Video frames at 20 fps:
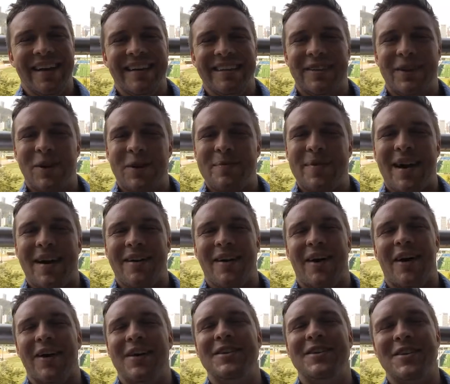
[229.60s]
to about
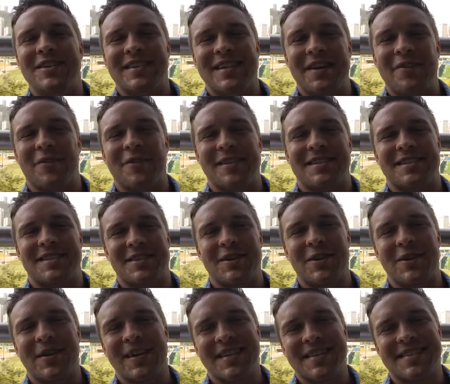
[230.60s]
100 different
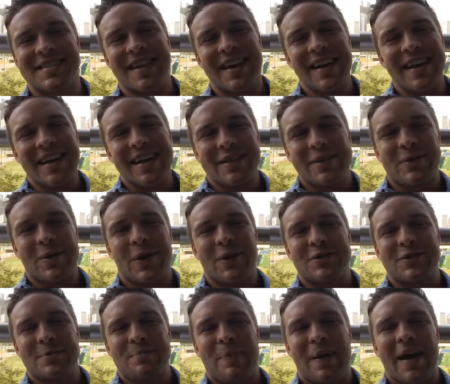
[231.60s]
students
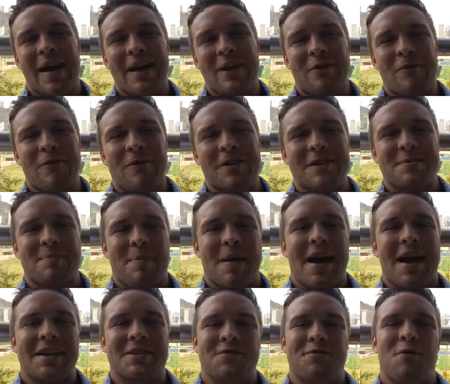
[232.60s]
throughout Japan over this
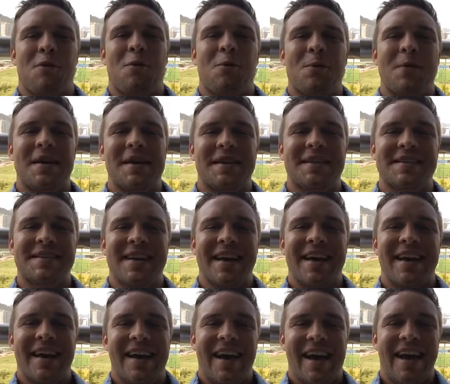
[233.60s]
past 4 weeks,
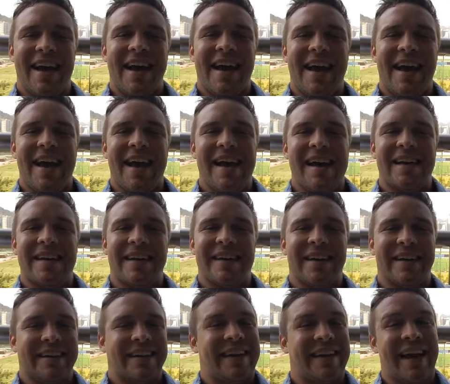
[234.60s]
and
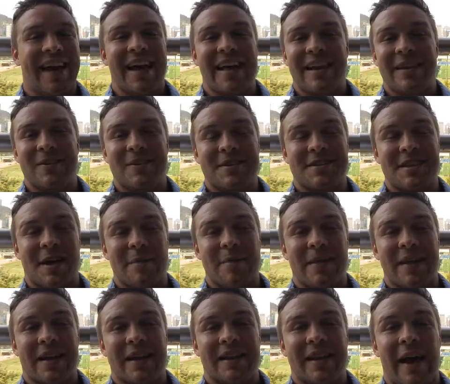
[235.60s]
again, it was
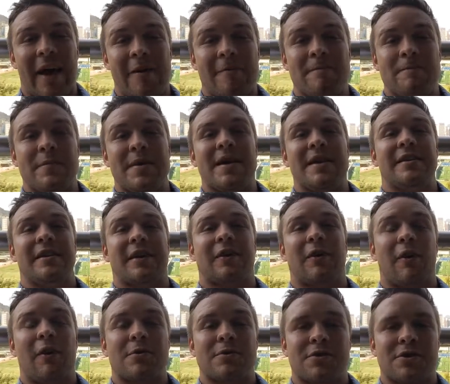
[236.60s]
something that allowed me to
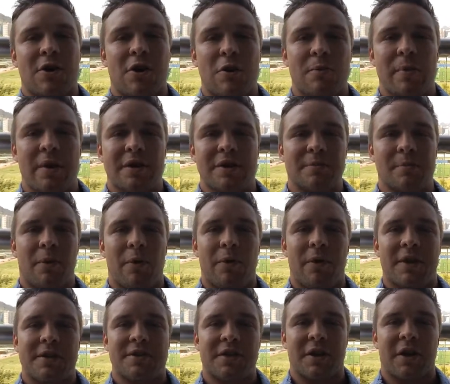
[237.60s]
grow so much
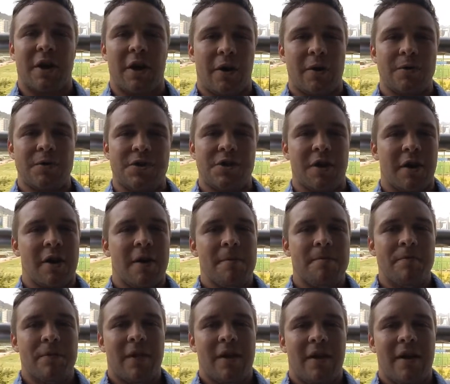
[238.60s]
more as a coach,
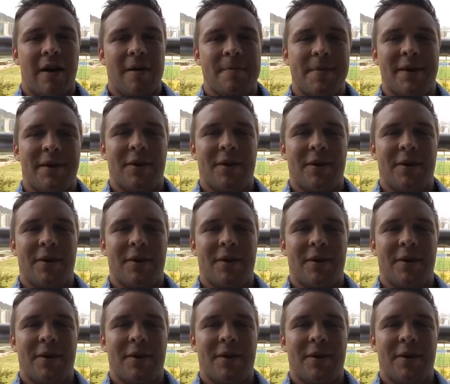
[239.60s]
and